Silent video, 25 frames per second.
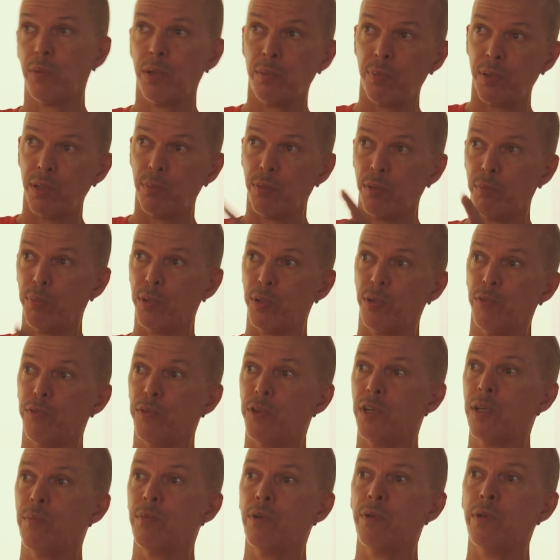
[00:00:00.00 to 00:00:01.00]
When people put a
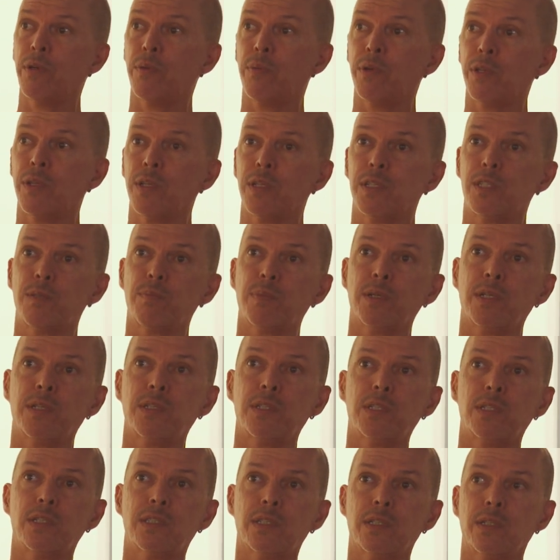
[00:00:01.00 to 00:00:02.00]
frame around one of these
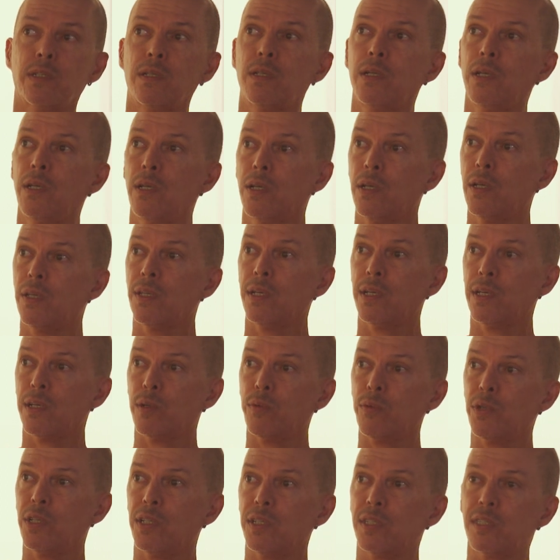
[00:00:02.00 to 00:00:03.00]
paintings, they they
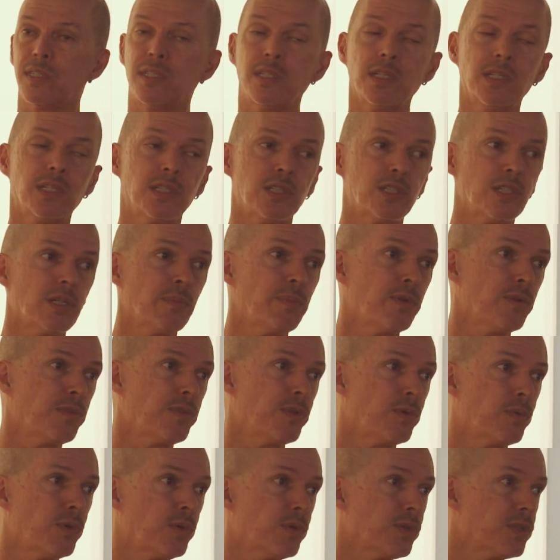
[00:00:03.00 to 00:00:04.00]
can really sing and jump off
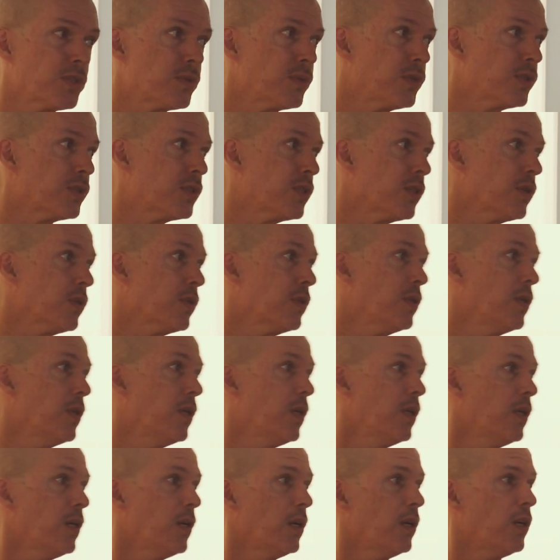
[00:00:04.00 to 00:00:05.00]
the wall as well too.
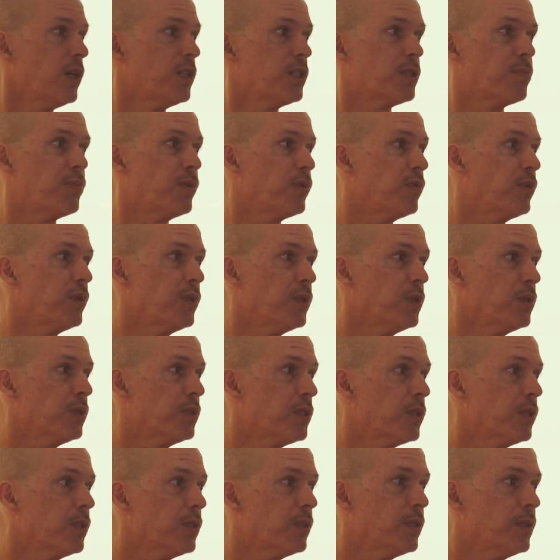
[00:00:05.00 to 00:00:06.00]
I just prefer
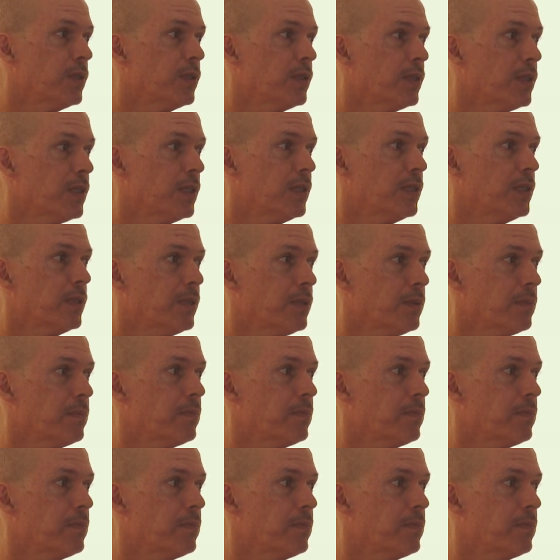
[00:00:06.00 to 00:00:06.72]
not to. Yeah.